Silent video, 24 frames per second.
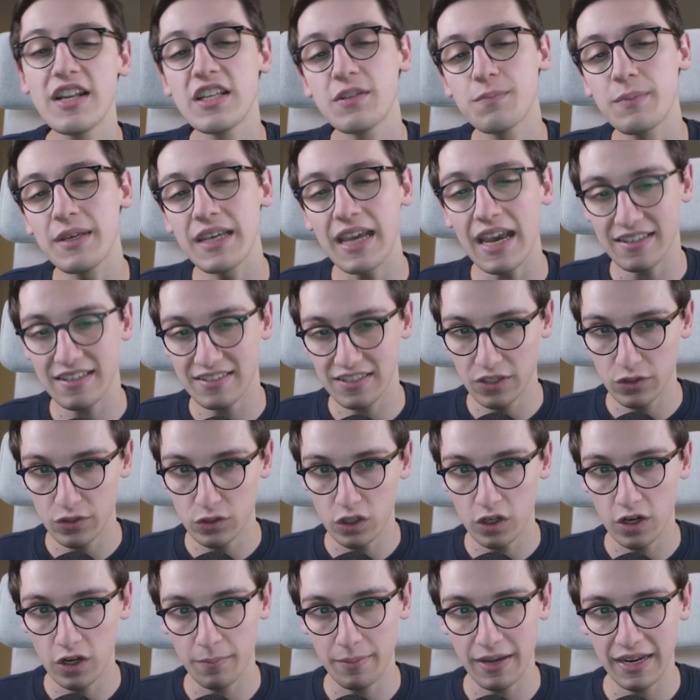executed on
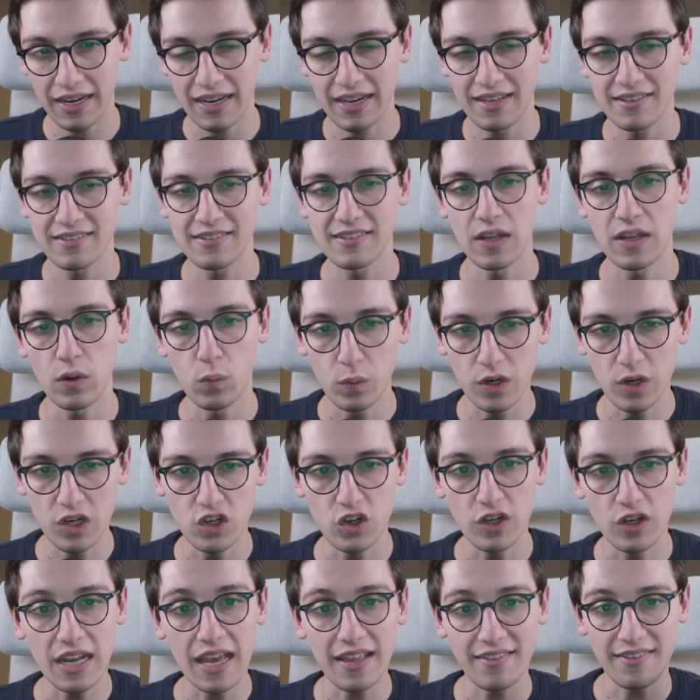the backend, then we should
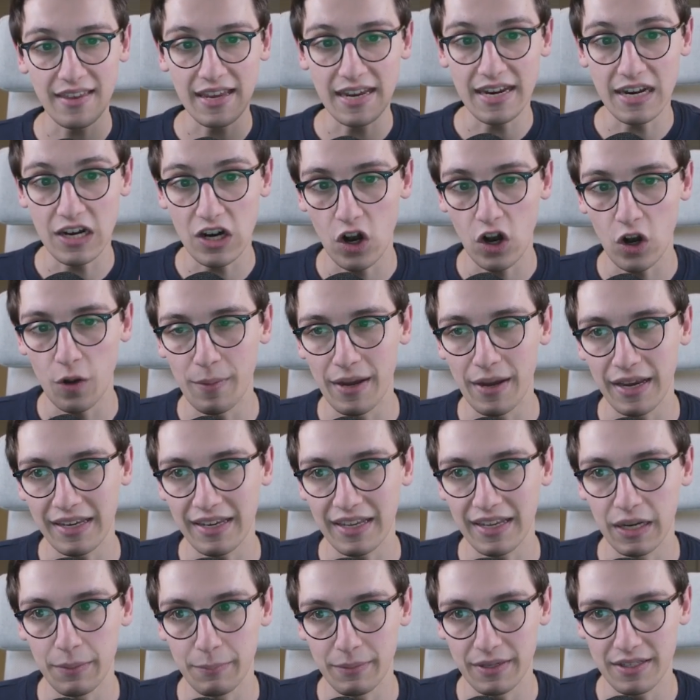get a callback in a
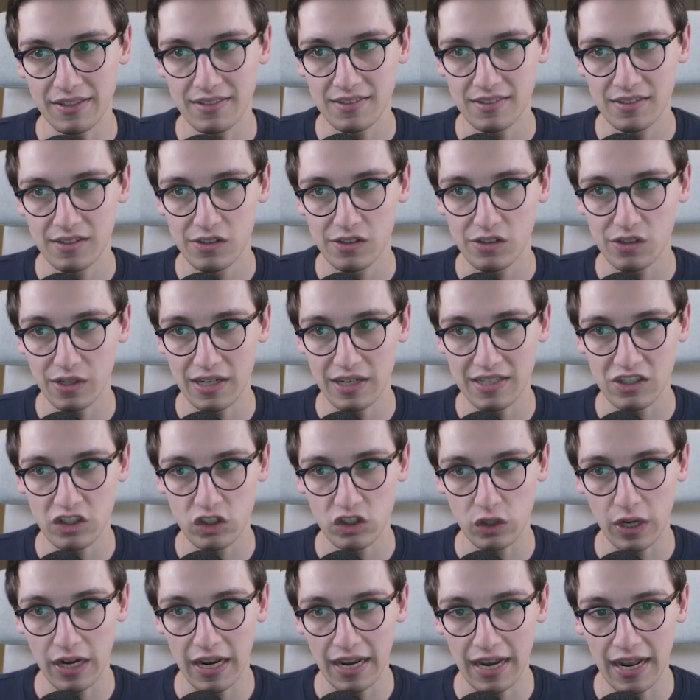bit. So let's try
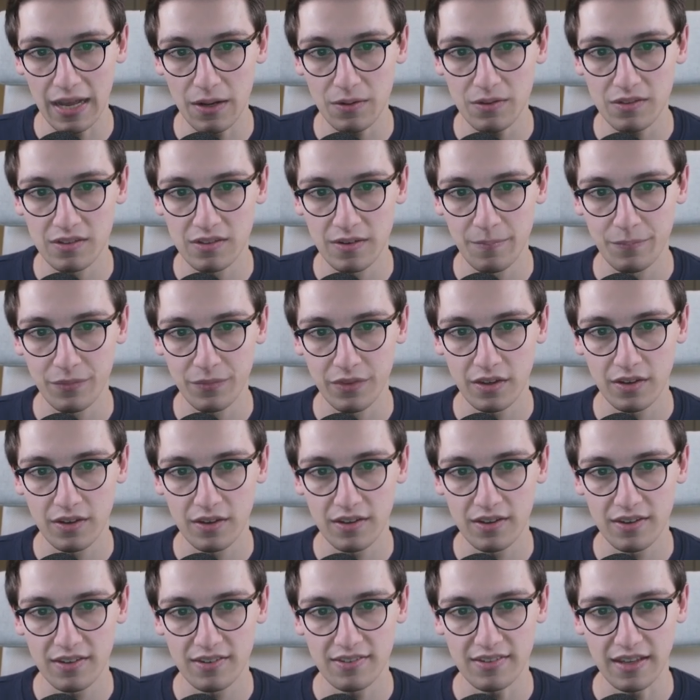that out.
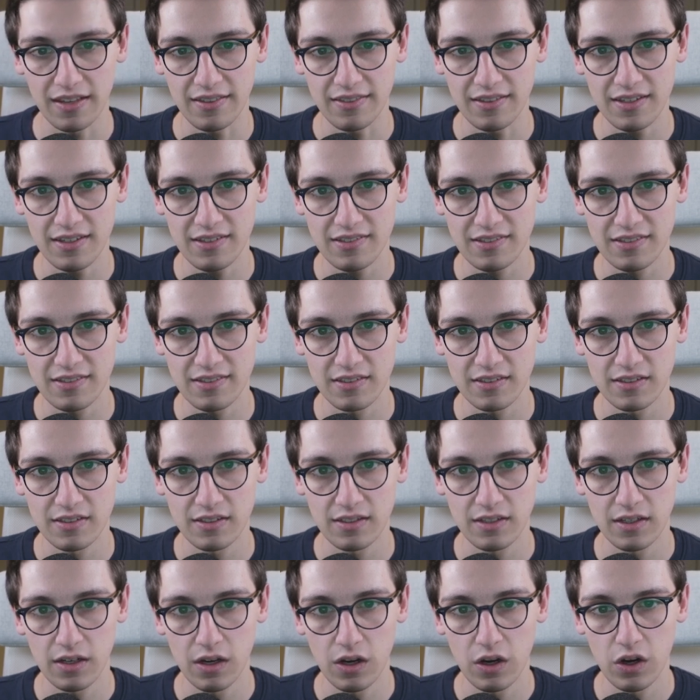Send this.
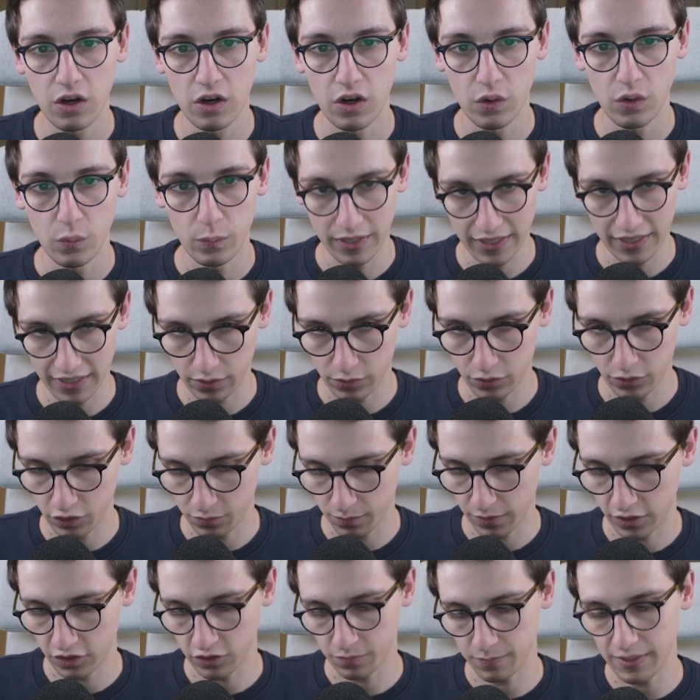We get a
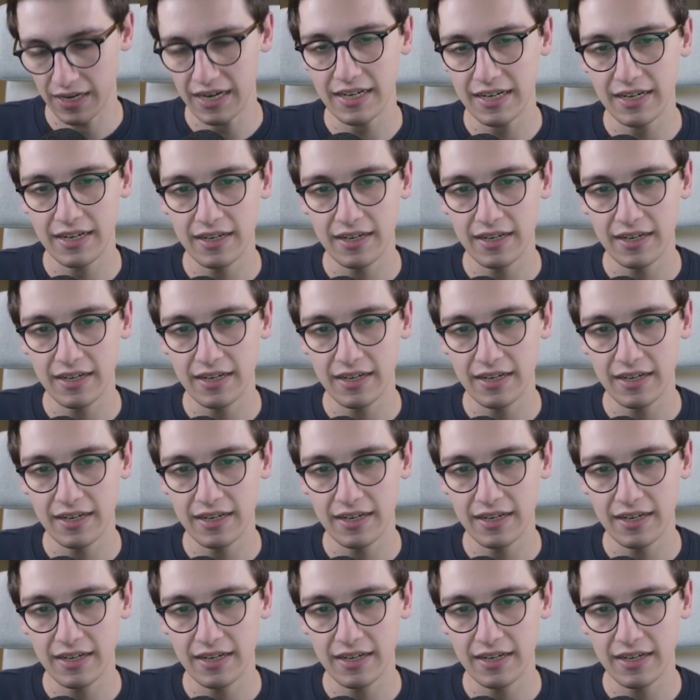response back.